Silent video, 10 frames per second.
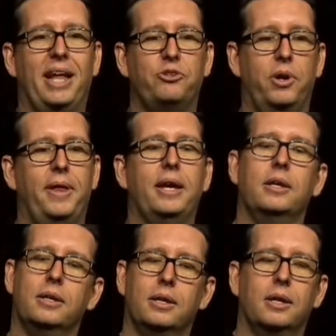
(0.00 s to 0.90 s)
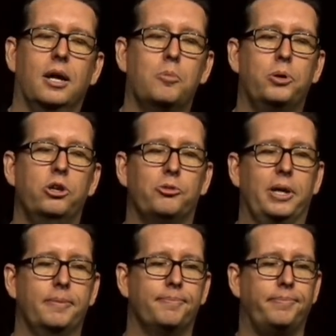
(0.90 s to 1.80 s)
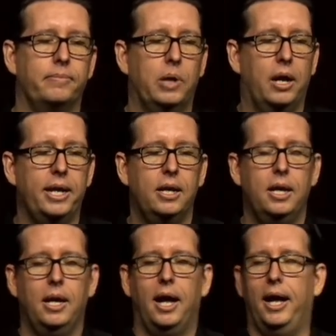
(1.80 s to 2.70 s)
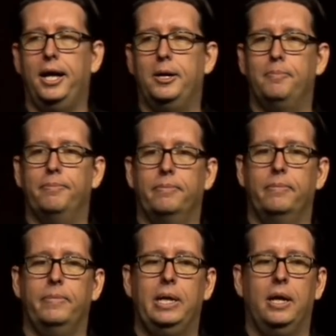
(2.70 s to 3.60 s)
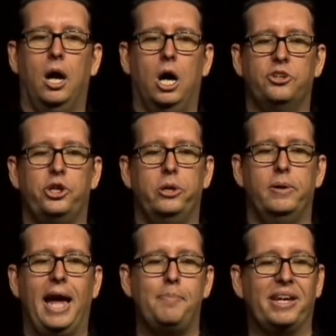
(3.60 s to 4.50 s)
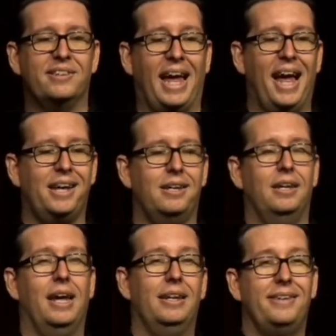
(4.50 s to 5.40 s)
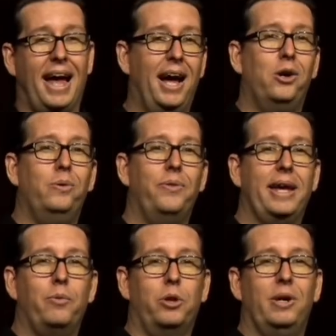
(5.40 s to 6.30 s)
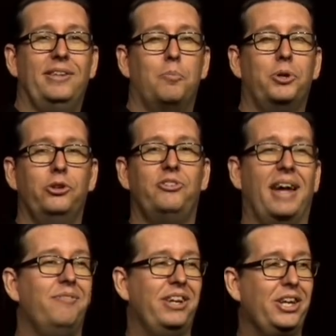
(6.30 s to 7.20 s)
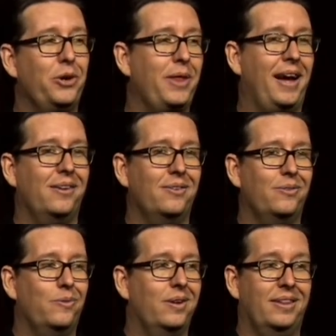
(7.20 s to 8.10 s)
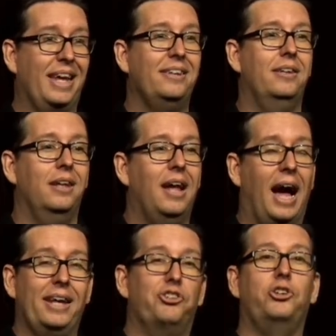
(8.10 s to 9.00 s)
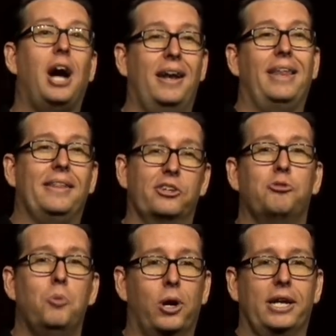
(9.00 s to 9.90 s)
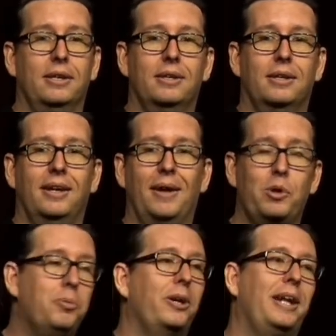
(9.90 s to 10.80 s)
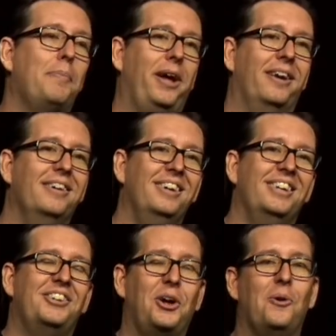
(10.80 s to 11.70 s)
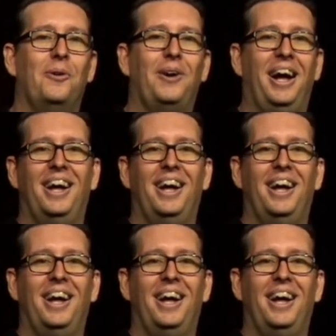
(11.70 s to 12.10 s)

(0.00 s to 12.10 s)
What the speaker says: sort of thing, approach me, all right? Also, Epic Zach and Tao, they were the ones that produced that video that I just got it like this morning, and we put it up there. So